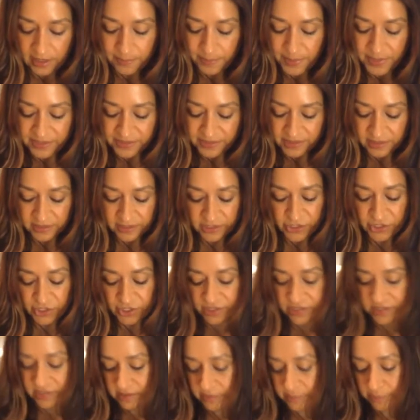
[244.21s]
basically
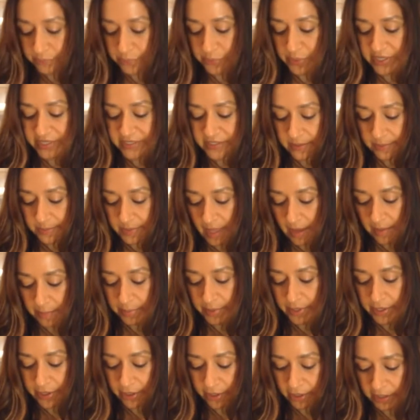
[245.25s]
just breaks up that
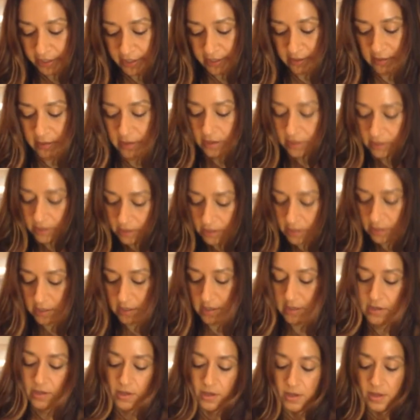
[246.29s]
butter and
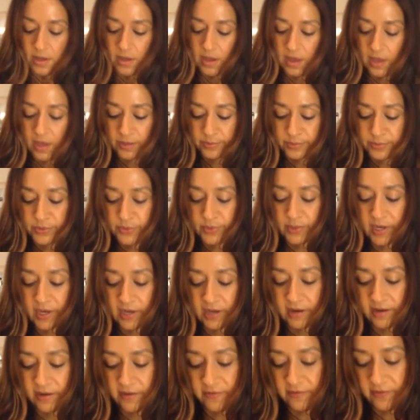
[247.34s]
helps you
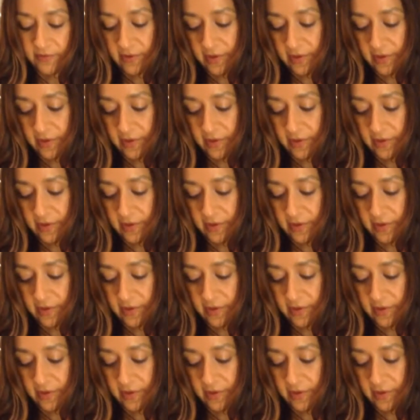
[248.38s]
kind of